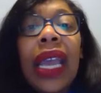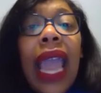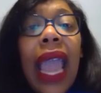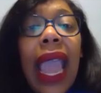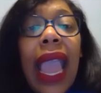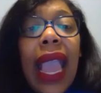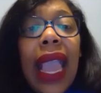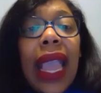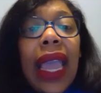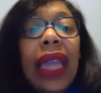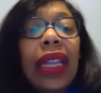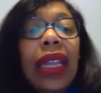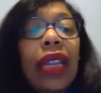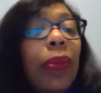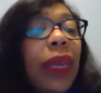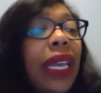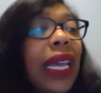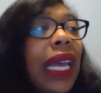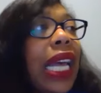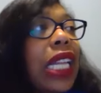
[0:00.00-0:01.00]
And
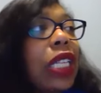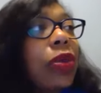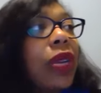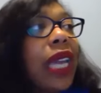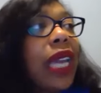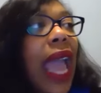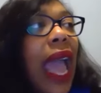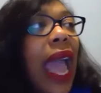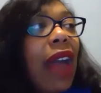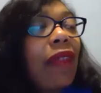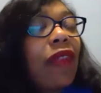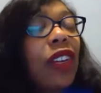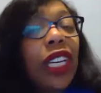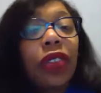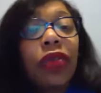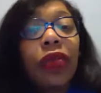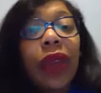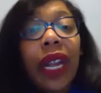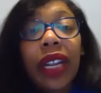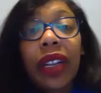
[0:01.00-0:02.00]
because we have
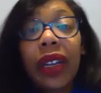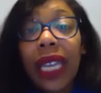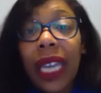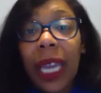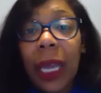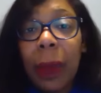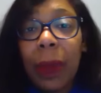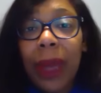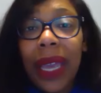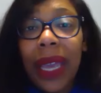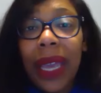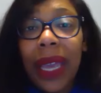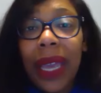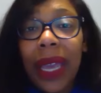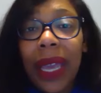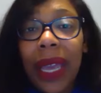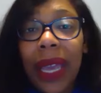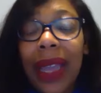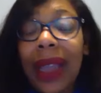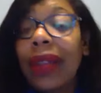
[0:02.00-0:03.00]
good record keeping,
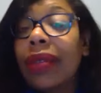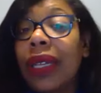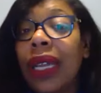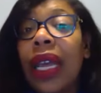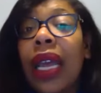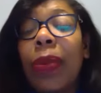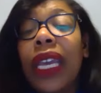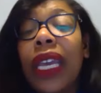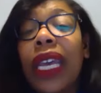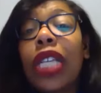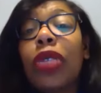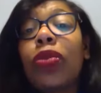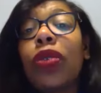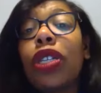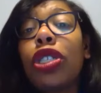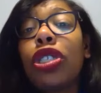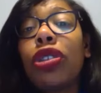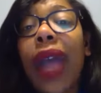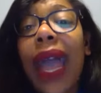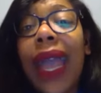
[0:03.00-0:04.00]
because
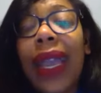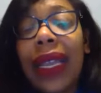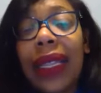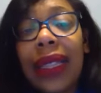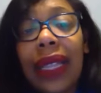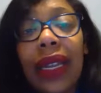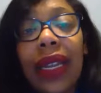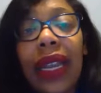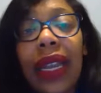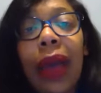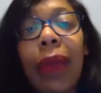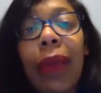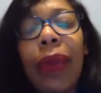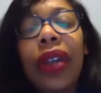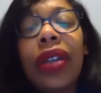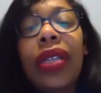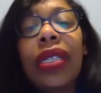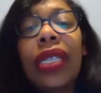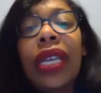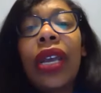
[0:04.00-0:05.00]
we're tracking the
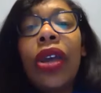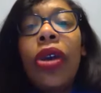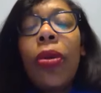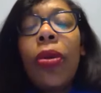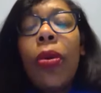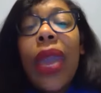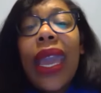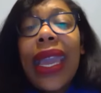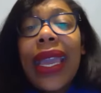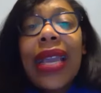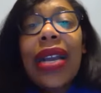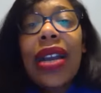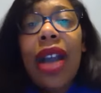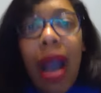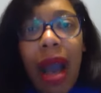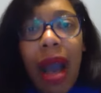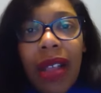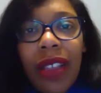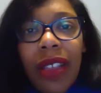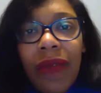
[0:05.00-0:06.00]
numbers, we can
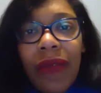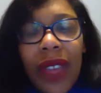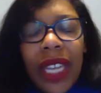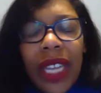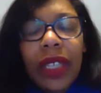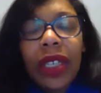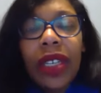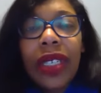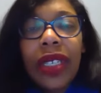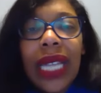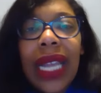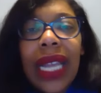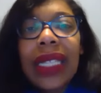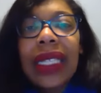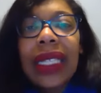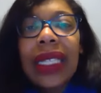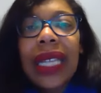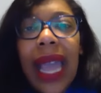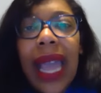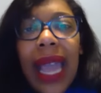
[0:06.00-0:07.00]
call the vendors and
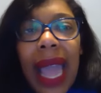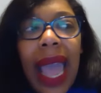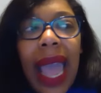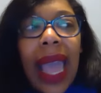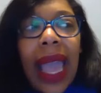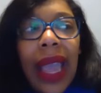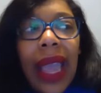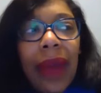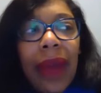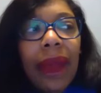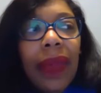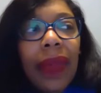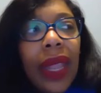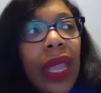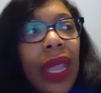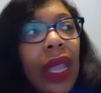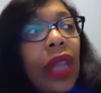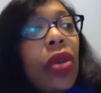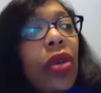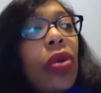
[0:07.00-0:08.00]
say, hey,
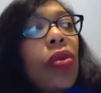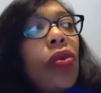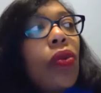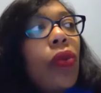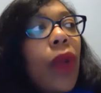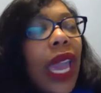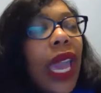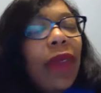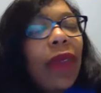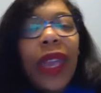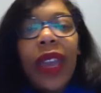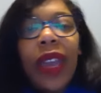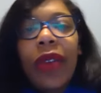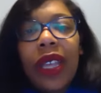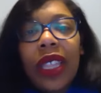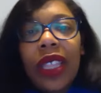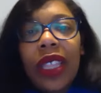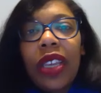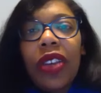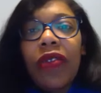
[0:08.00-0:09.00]
we've been
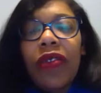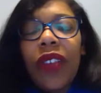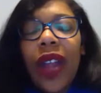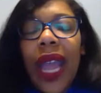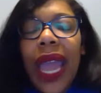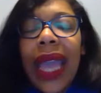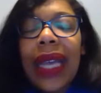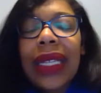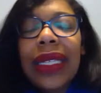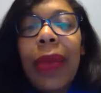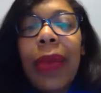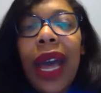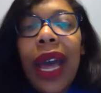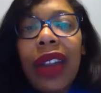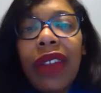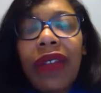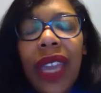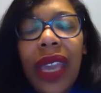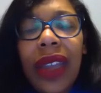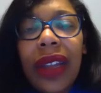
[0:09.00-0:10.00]
with you for X amount
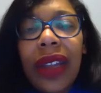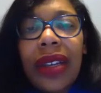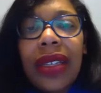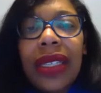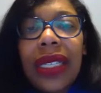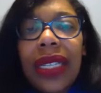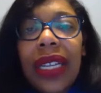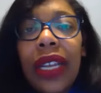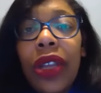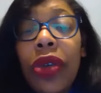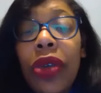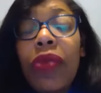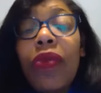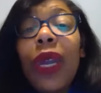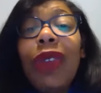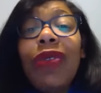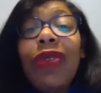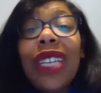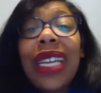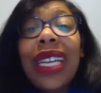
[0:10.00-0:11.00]
of years.
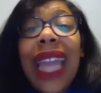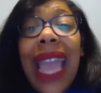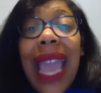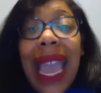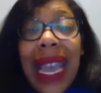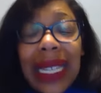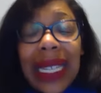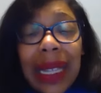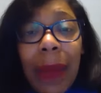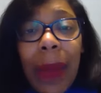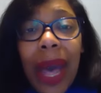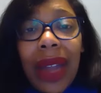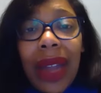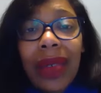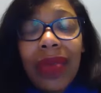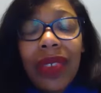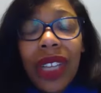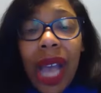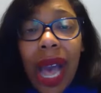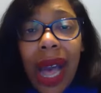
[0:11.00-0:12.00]
We've done X amount
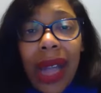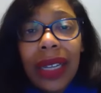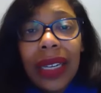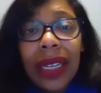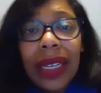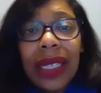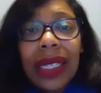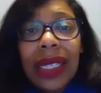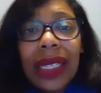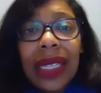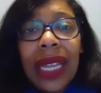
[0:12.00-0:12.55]
of dollars.